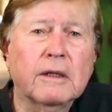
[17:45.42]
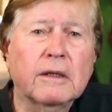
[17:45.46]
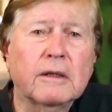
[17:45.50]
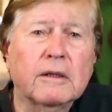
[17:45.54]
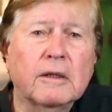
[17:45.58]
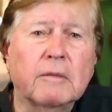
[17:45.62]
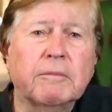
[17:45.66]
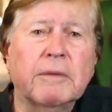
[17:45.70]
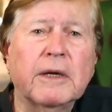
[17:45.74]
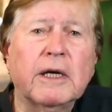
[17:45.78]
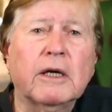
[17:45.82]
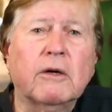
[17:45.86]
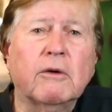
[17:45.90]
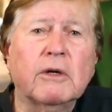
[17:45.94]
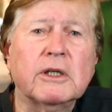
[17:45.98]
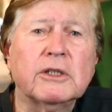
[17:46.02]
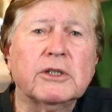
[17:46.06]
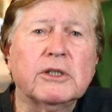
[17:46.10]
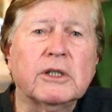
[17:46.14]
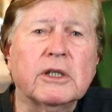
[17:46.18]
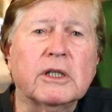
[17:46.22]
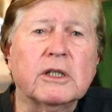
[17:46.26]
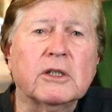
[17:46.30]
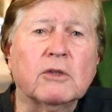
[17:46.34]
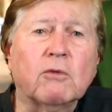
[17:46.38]
The big
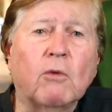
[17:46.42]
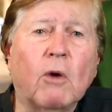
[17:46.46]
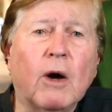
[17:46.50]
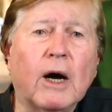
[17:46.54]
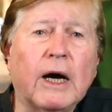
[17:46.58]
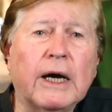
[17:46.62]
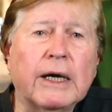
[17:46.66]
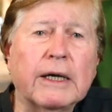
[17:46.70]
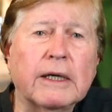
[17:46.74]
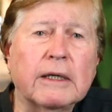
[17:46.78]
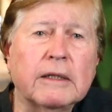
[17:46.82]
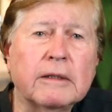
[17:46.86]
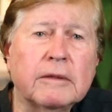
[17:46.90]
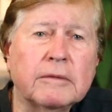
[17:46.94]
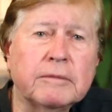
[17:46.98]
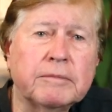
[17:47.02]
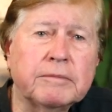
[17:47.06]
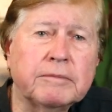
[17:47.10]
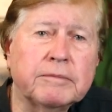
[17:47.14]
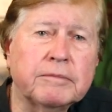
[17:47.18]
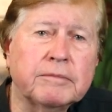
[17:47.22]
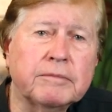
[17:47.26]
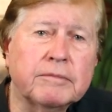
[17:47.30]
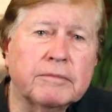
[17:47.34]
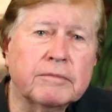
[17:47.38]
question is why?
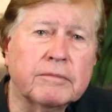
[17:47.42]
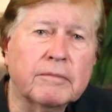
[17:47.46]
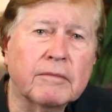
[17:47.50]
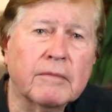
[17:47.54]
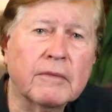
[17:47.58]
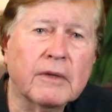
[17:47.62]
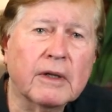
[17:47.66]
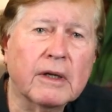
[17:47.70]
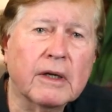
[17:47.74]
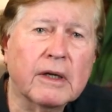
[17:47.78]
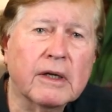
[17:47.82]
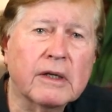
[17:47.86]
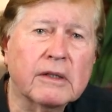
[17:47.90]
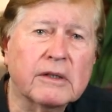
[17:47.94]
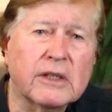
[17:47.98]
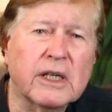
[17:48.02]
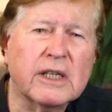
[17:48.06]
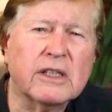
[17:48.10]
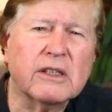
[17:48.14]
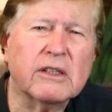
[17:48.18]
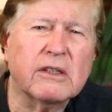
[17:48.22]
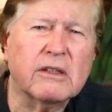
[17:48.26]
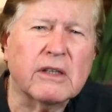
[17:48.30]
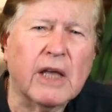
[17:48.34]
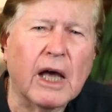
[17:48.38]

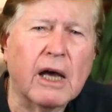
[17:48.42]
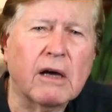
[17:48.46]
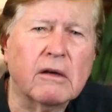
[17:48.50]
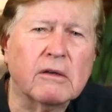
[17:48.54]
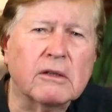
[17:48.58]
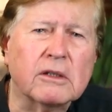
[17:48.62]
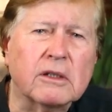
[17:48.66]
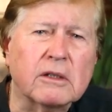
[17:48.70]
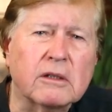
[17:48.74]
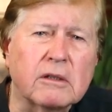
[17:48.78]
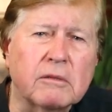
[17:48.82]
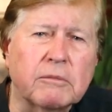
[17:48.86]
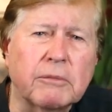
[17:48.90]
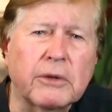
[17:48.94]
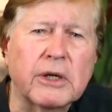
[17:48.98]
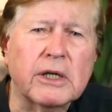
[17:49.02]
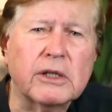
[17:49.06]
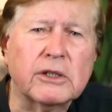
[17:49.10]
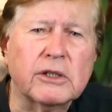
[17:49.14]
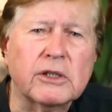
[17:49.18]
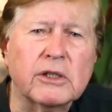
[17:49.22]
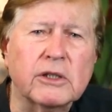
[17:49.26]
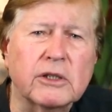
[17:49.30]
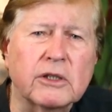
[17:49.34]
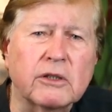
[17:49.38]
6,000
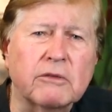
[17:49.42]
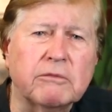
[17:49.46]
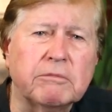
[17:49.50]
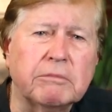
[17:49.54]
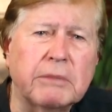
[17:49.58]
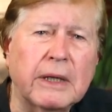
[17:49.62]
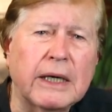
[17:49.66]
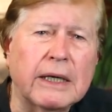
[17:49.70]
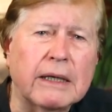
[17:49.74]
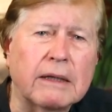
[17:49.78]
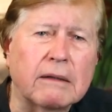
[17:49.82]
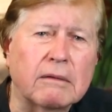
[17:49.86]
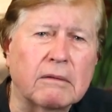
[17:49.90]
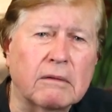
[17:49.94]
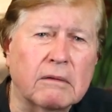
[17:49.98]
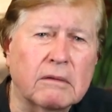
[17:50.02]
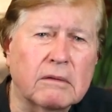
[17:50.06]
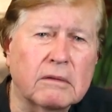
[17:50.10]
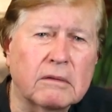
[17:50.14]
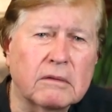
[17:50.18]
breaches of bail.